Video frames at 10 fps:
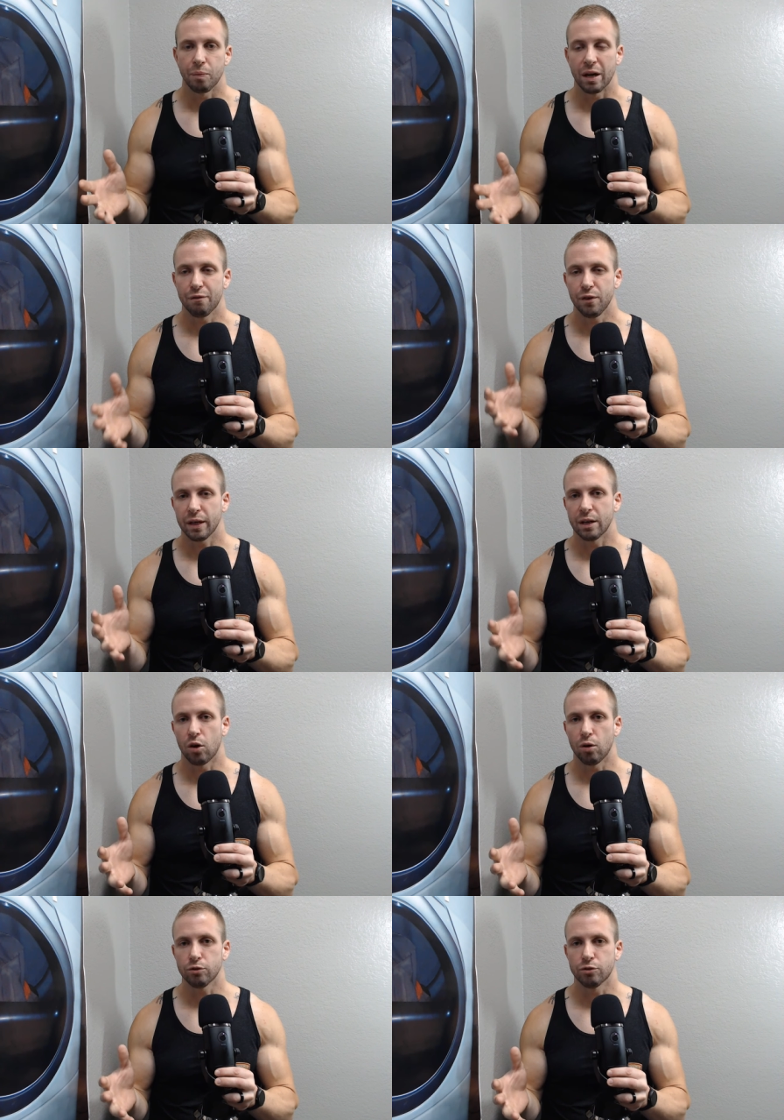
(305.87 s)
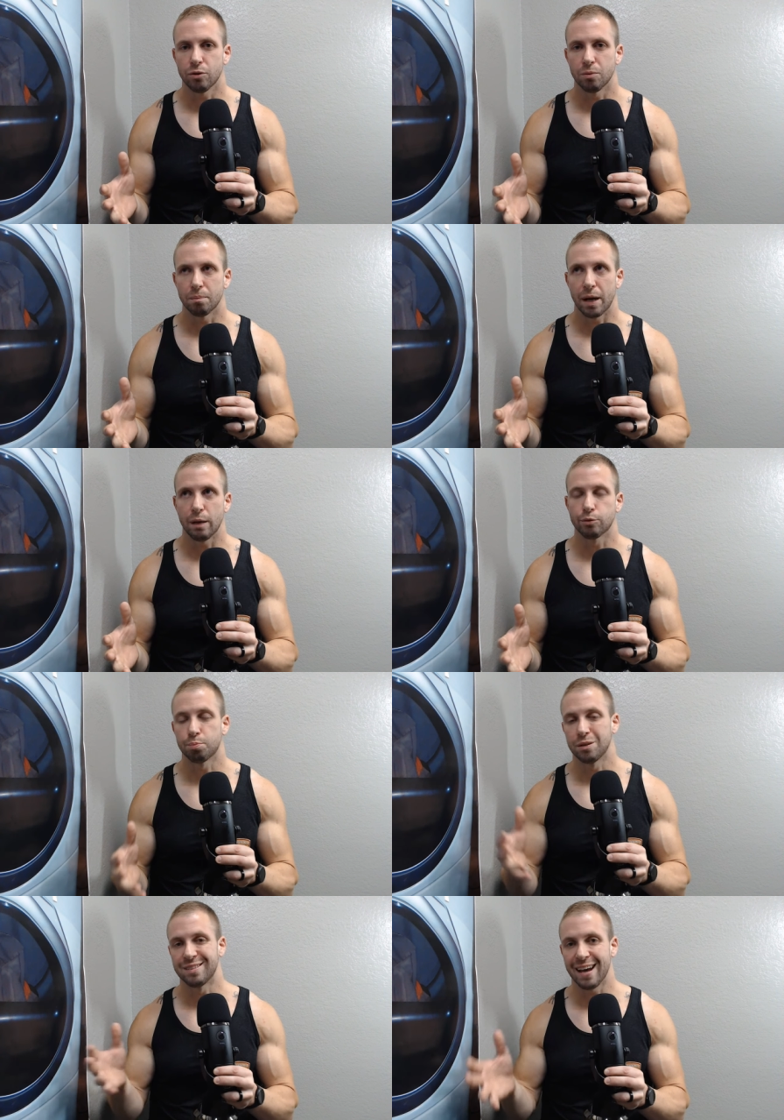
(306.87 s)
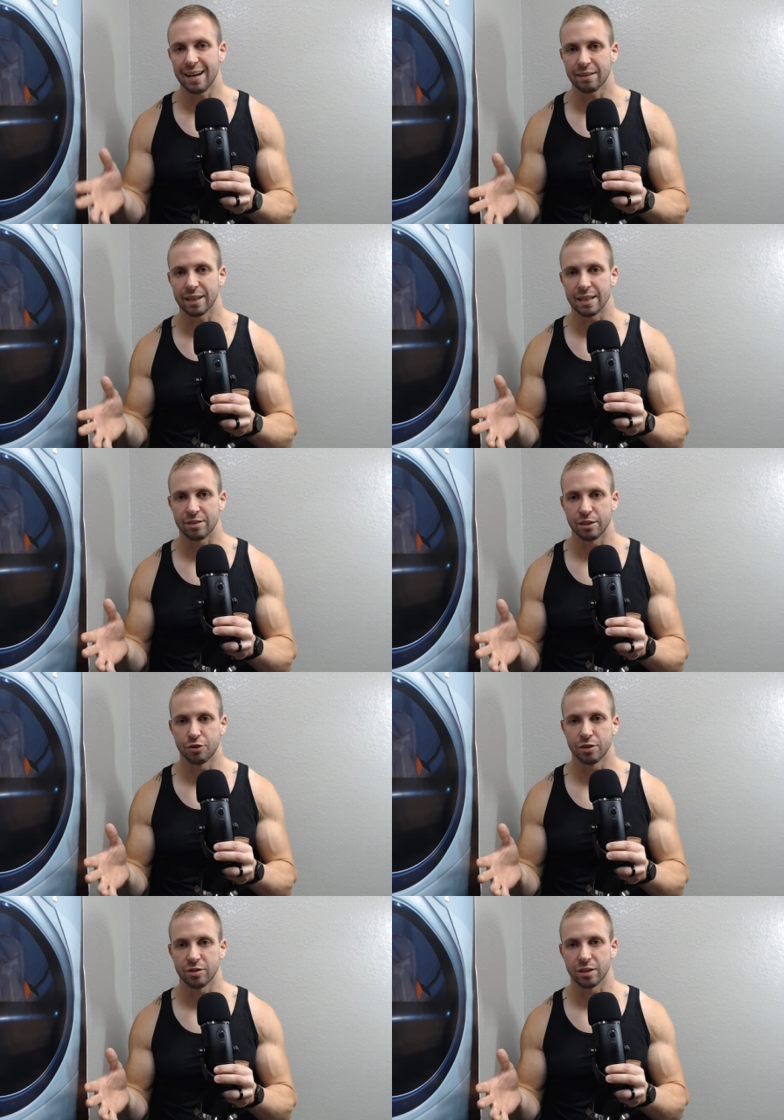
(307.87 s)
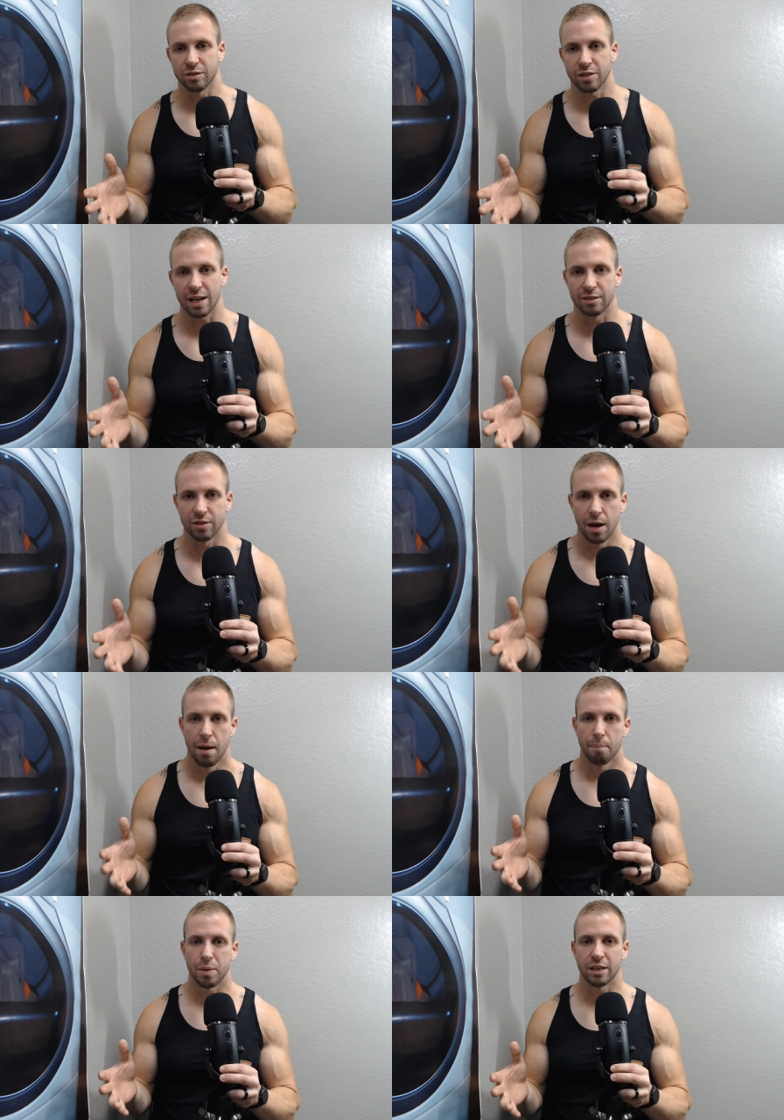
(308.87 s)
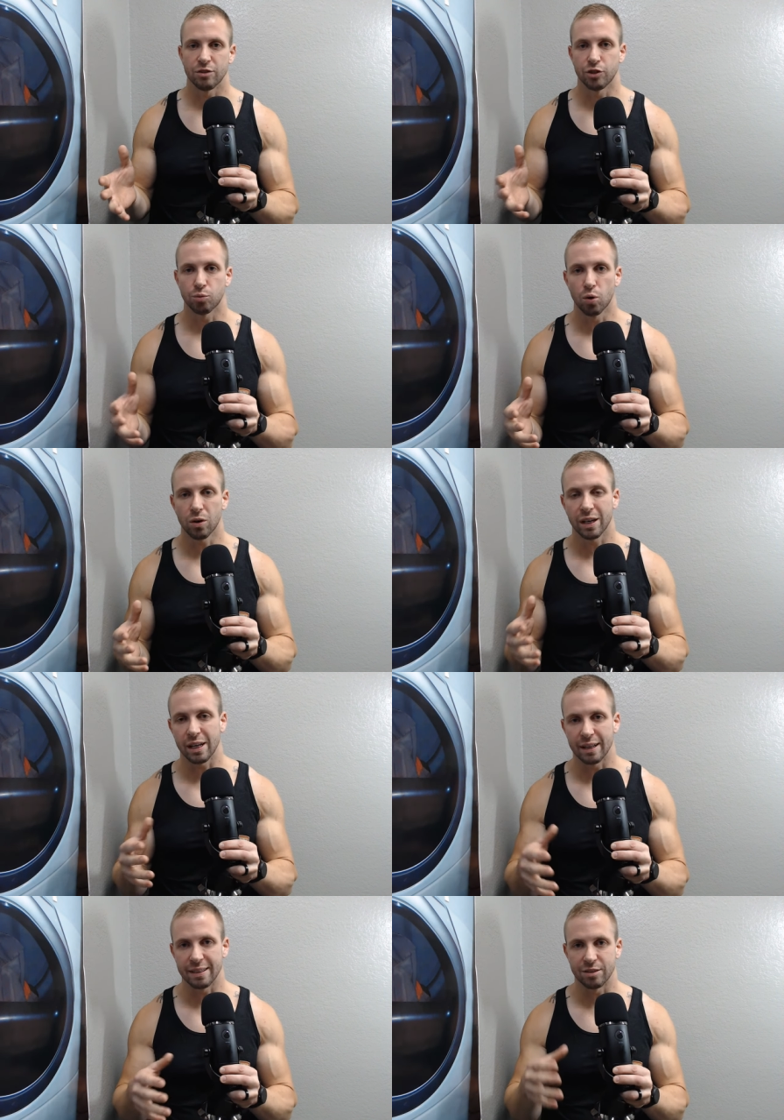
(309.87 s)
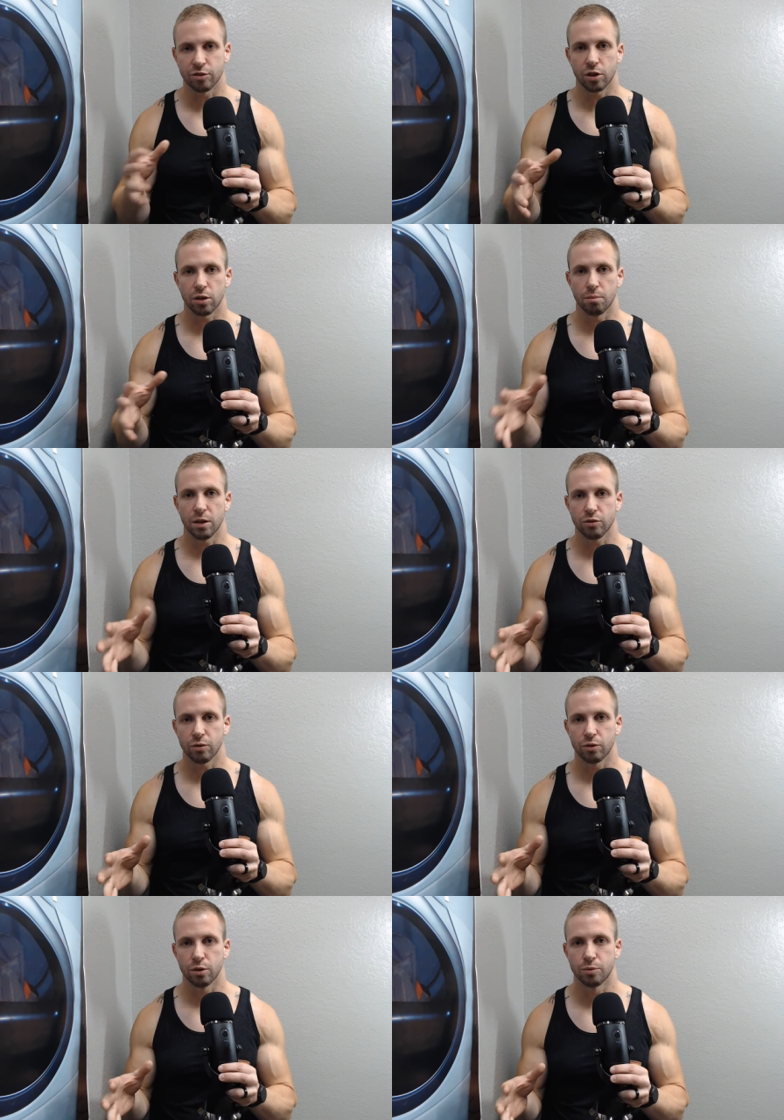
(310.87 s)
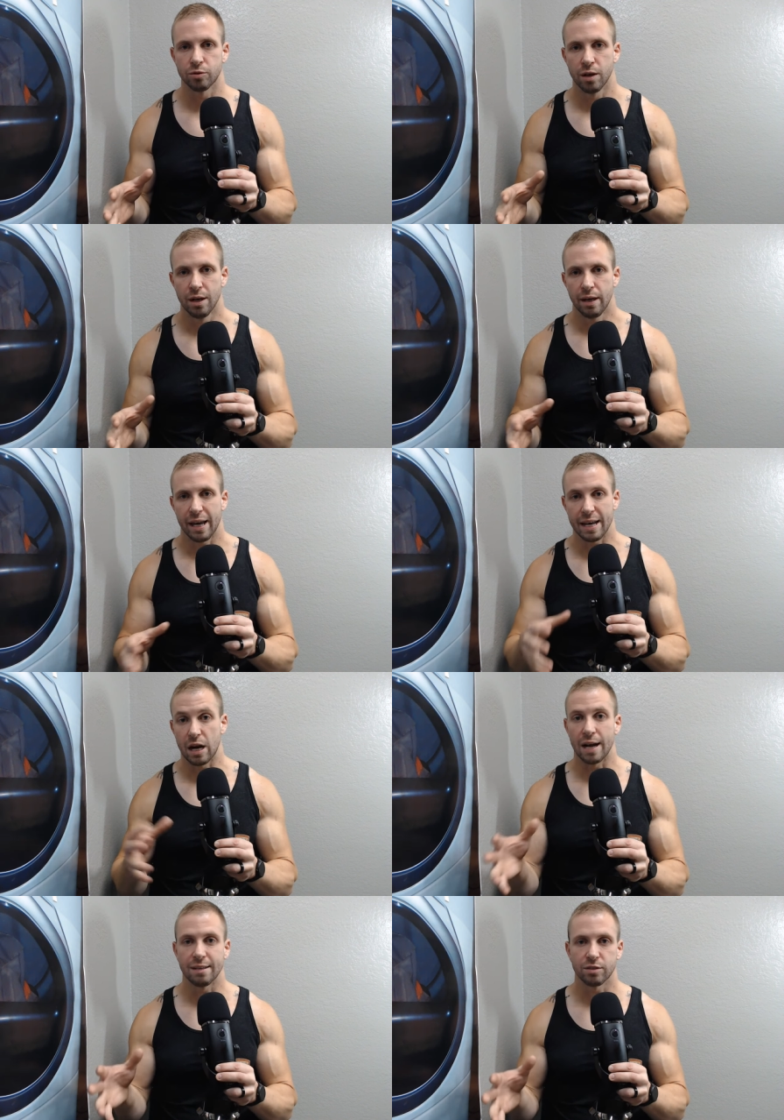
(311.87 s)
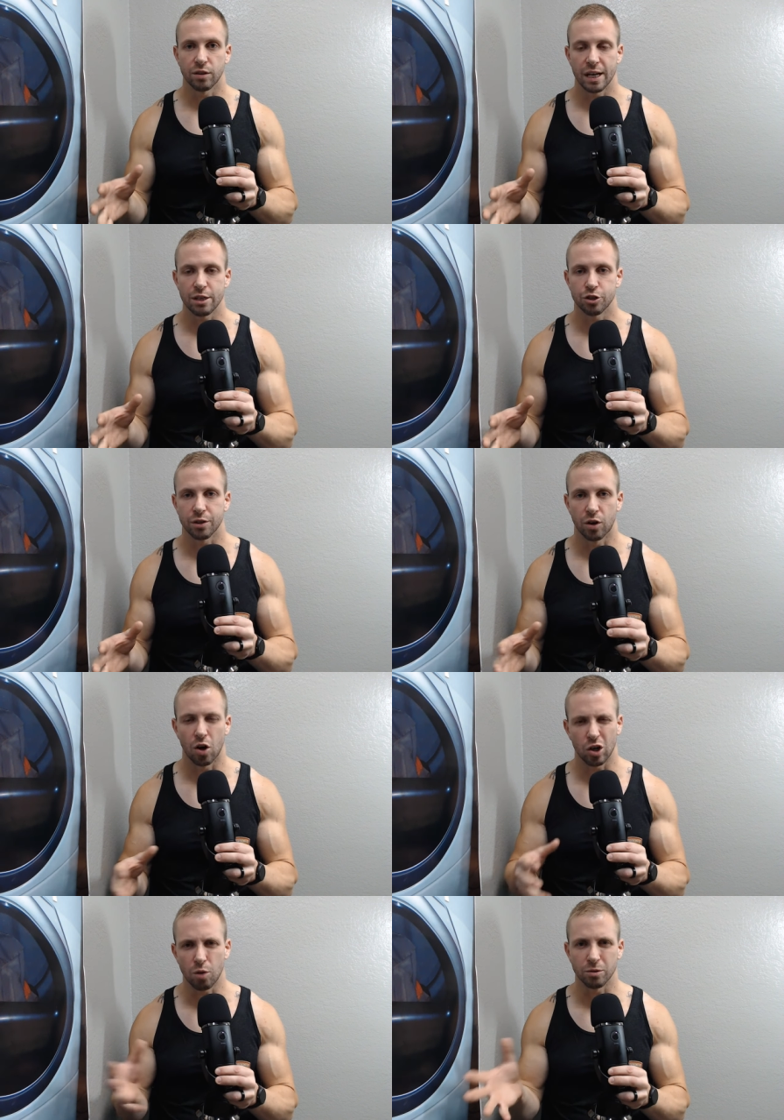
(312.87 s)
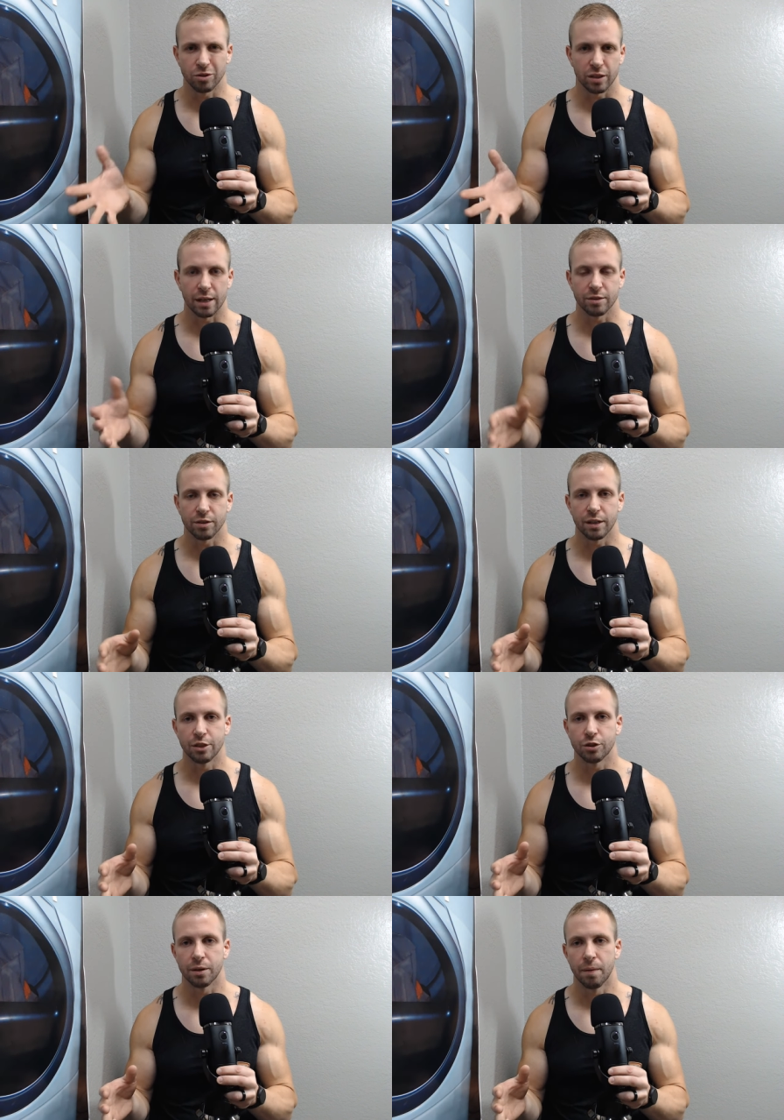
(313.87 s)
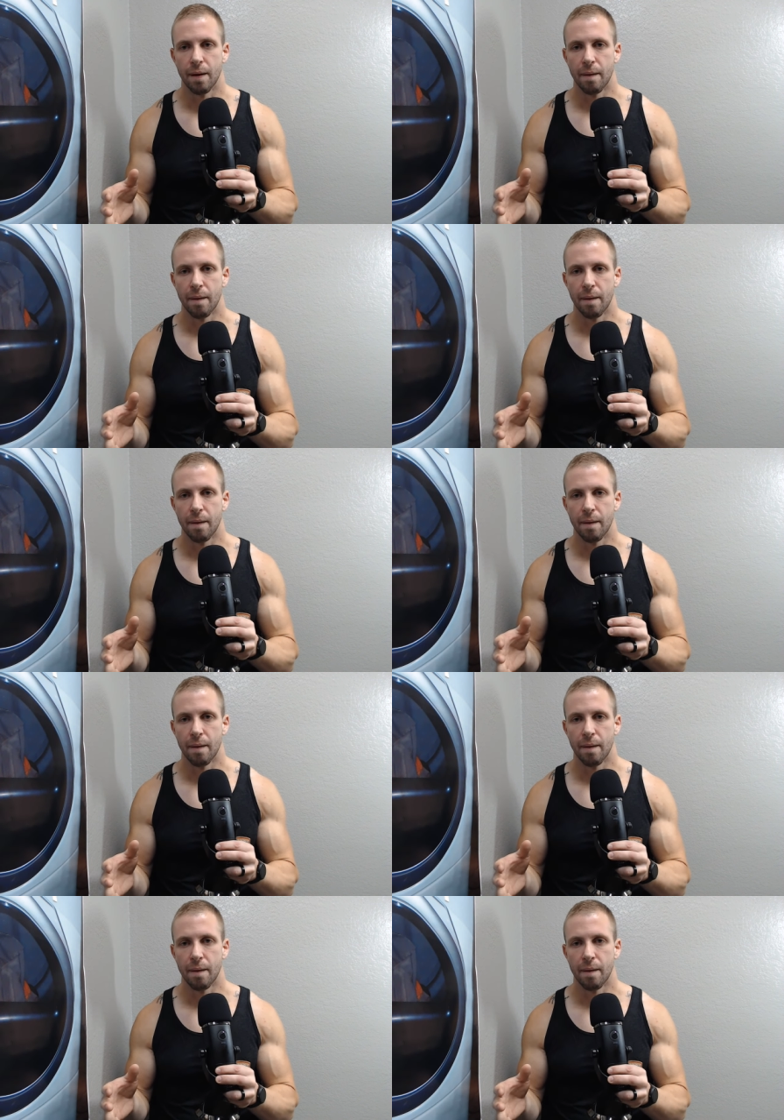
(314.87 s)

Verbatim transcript: And I feel like it also helps protect against injuries in a sense, because you're working on these certain muscle groups in isolation or almost in isolation,